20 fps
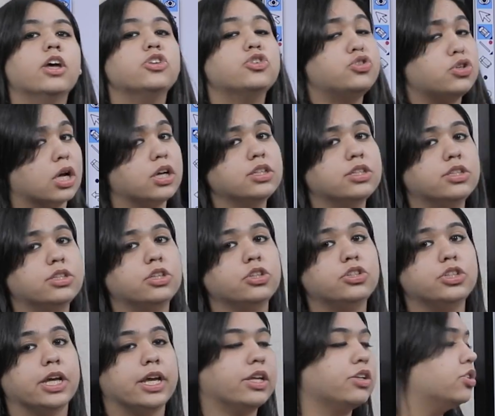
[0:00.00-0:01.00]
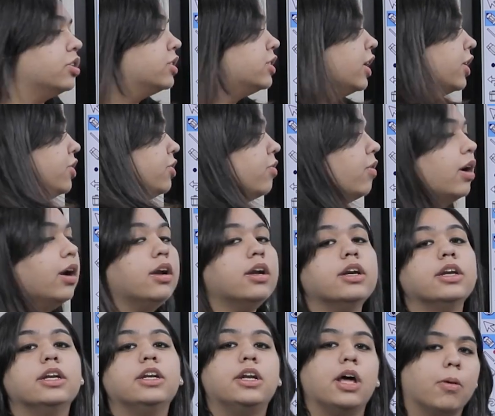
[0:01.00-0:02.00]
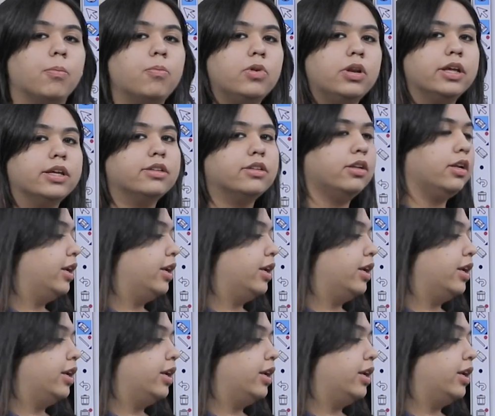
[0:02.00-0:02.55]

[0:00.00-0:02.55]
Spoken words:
Just the changes that you are doubling the